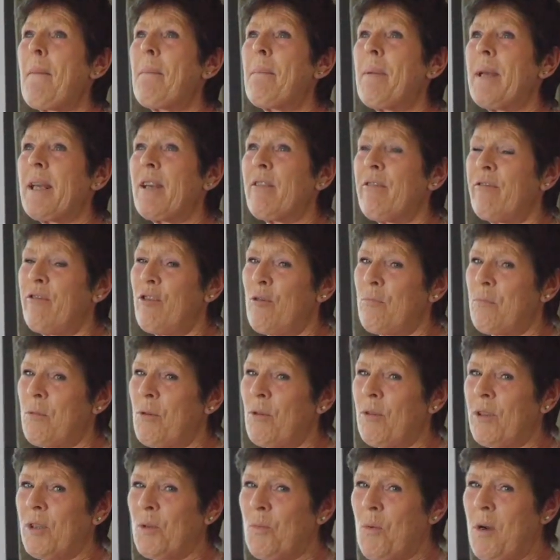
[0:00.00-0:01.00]
big
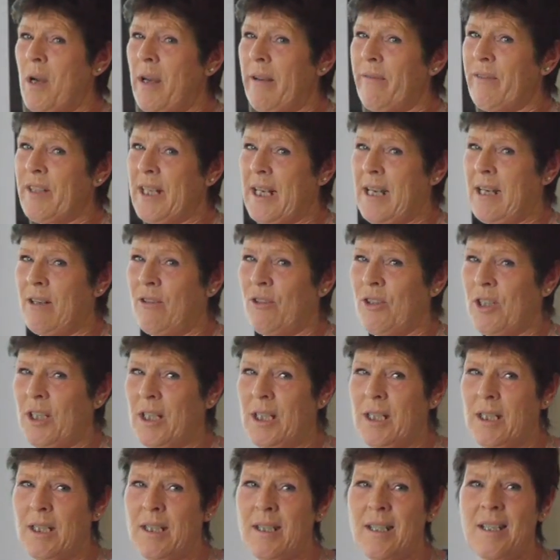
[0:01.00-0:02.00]
footballers' wives'
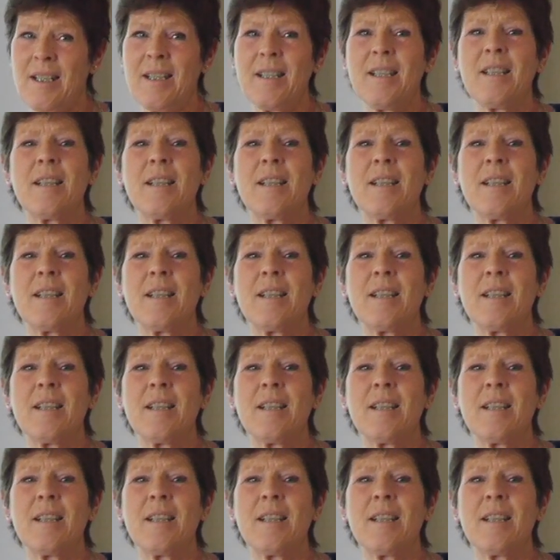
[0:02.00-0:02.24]
houses